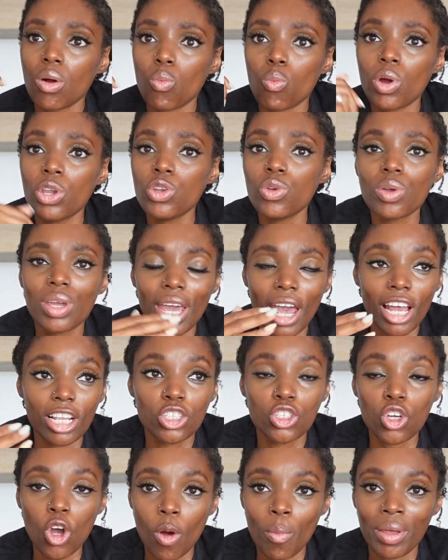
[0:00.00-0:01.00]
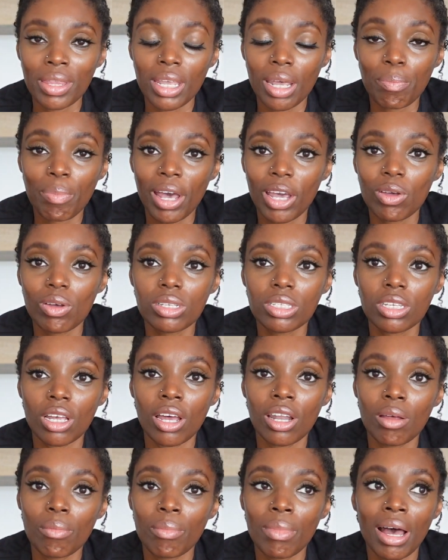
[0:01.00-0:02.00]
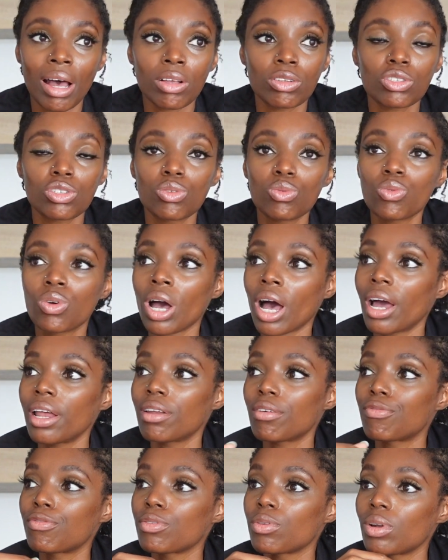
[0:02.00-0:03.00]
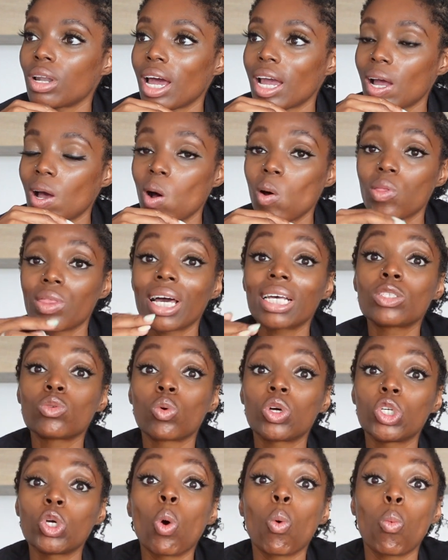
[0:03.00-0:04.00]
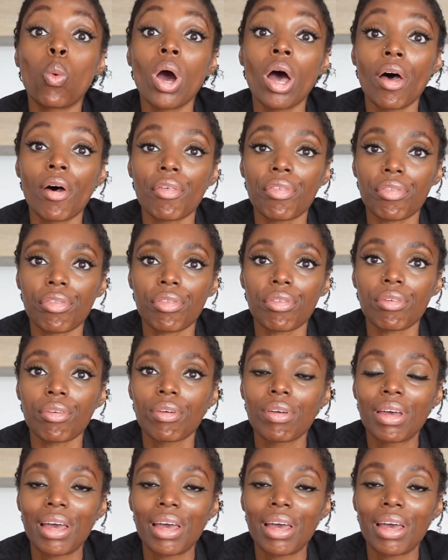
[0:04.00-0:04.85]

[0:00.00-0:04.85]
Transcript: when you get a job and they pay you a certain amount, you kind of feel like, oh, that's what you're worth.